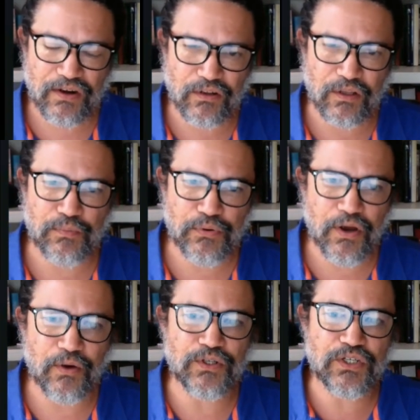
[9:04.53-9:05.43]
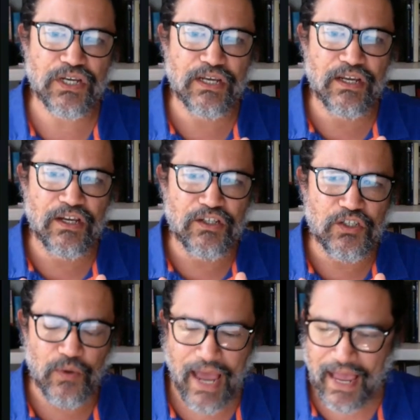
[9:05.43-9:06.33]
approach
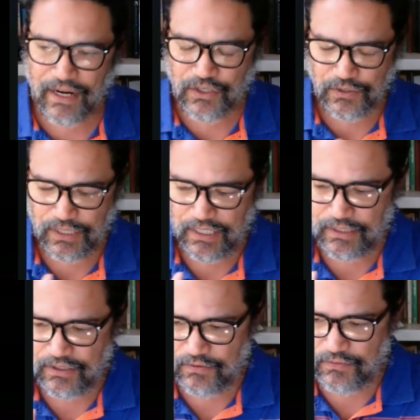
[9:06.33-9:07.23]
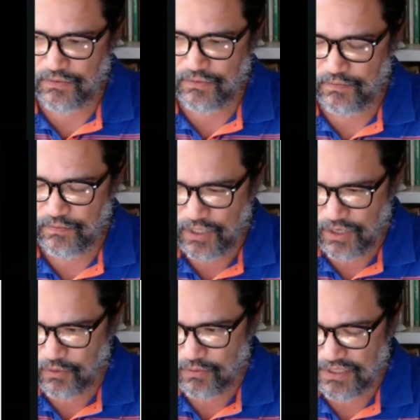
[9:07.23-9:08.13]
to actually,
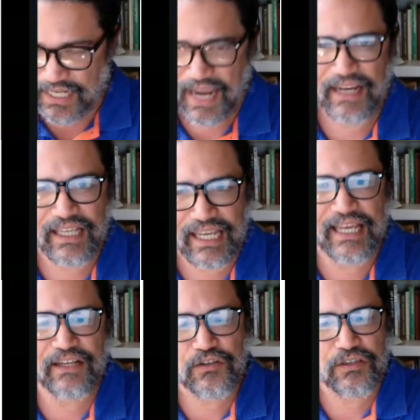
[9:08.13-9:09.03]
dialing into the